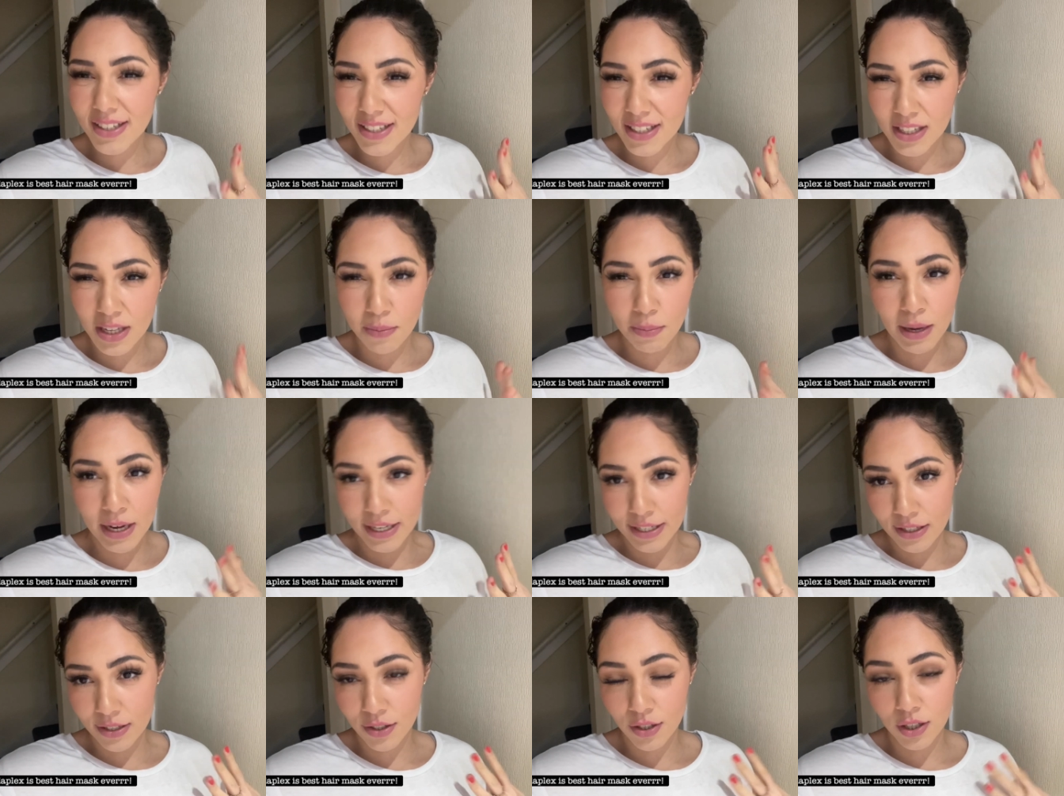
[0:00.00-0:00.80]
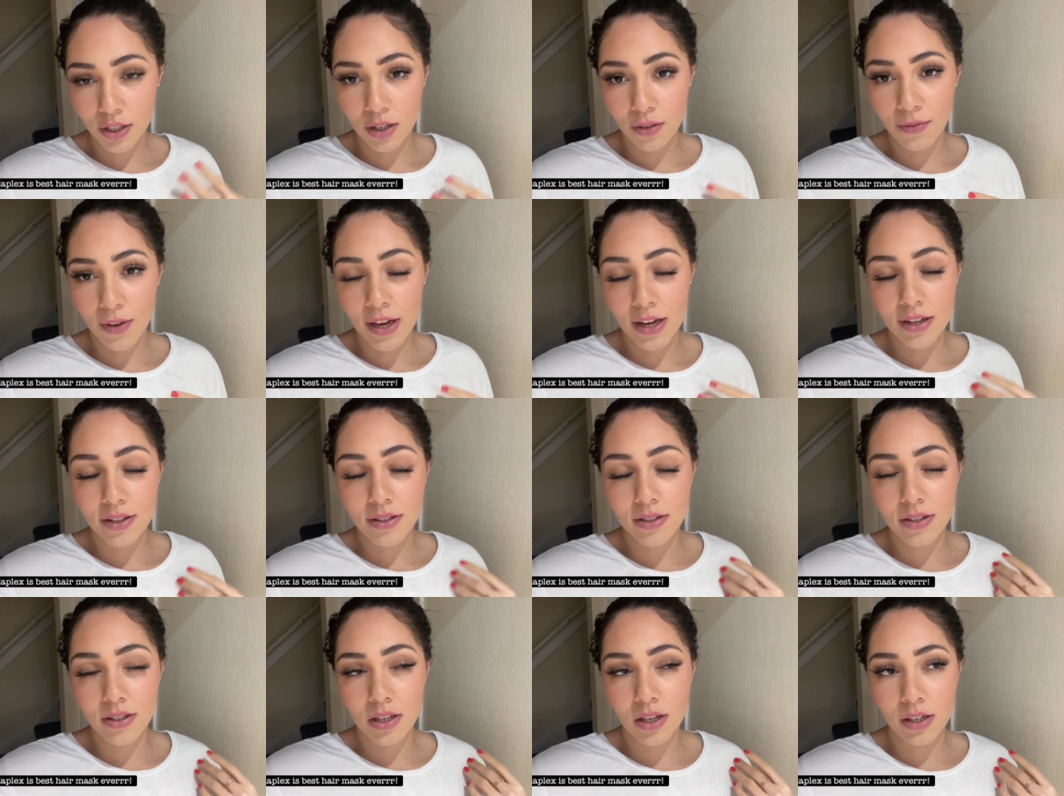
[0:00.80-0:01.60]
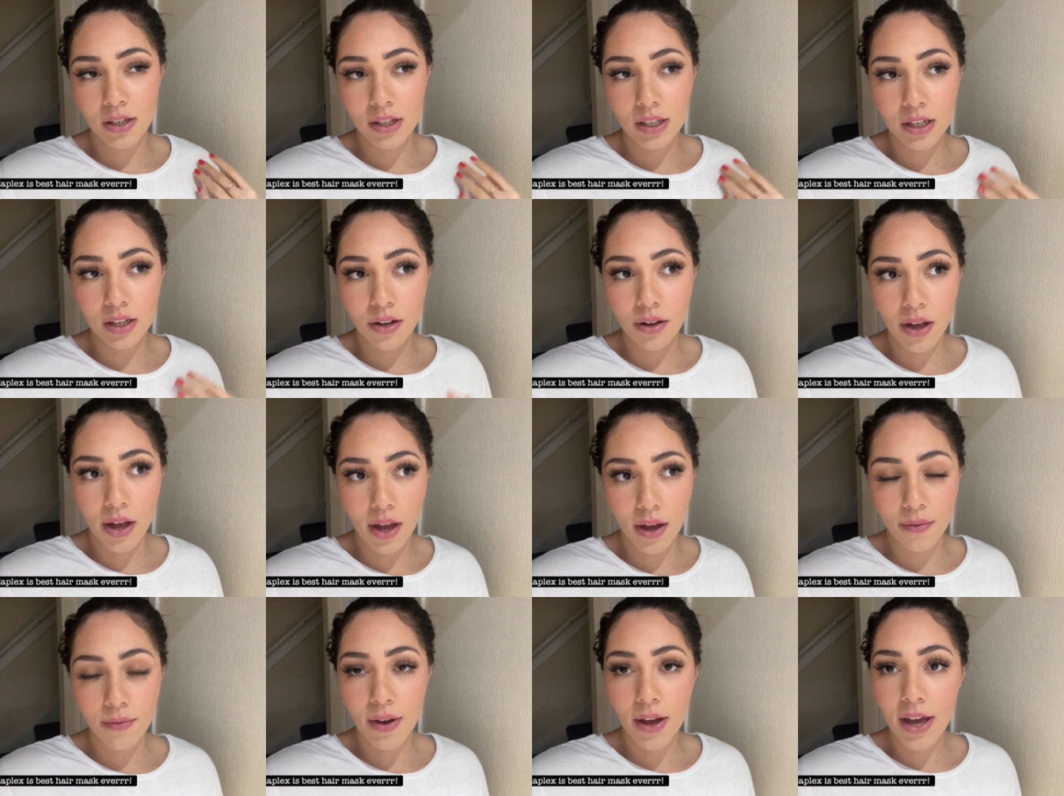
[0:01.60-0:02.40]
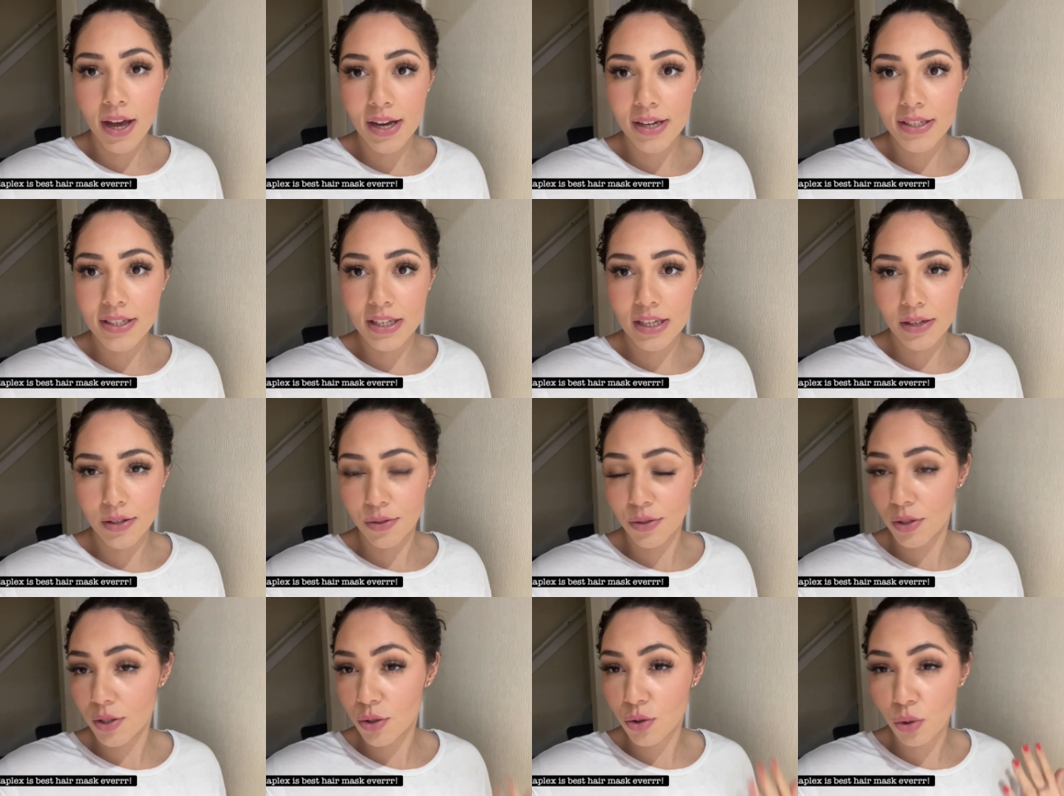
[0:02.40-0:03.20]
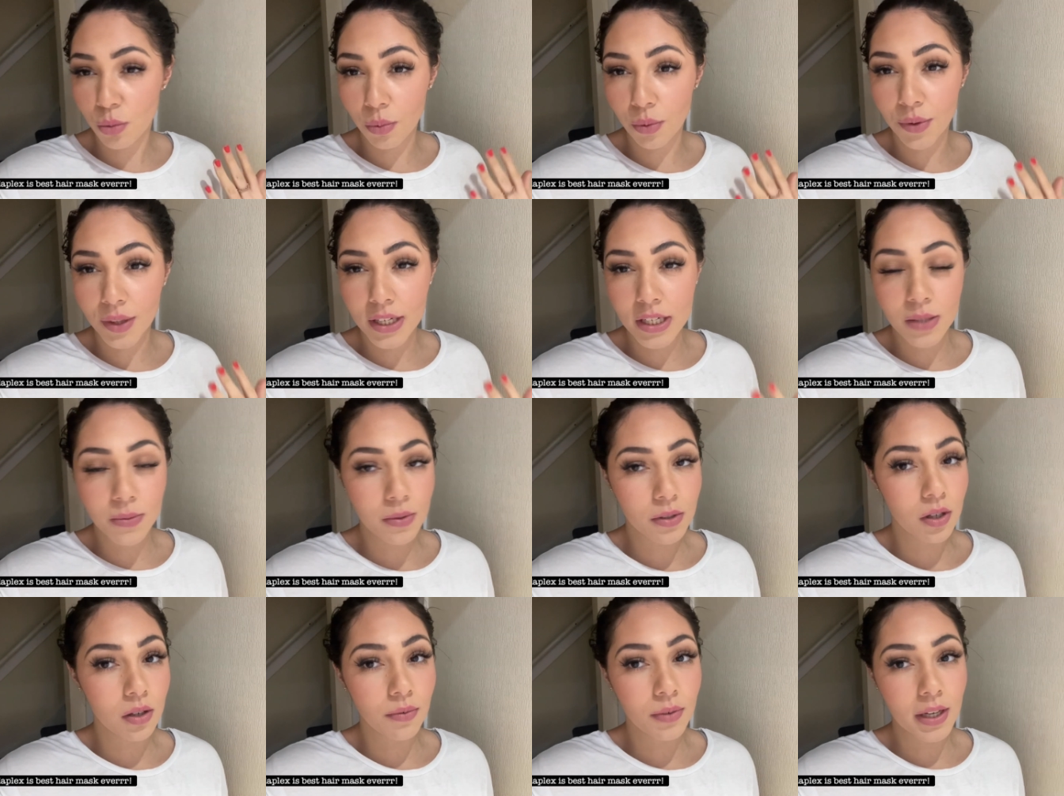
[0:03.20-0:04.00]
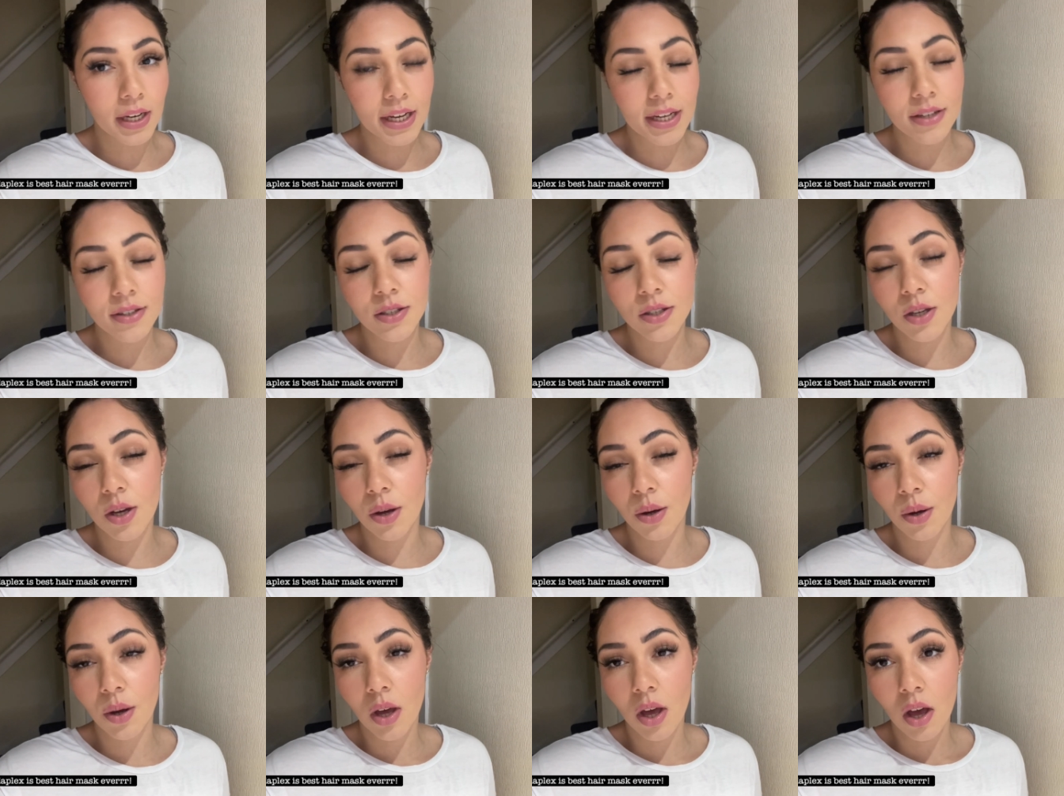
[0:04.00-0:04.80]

any major side effects. The only thing I have had is the normal things when ovulating. So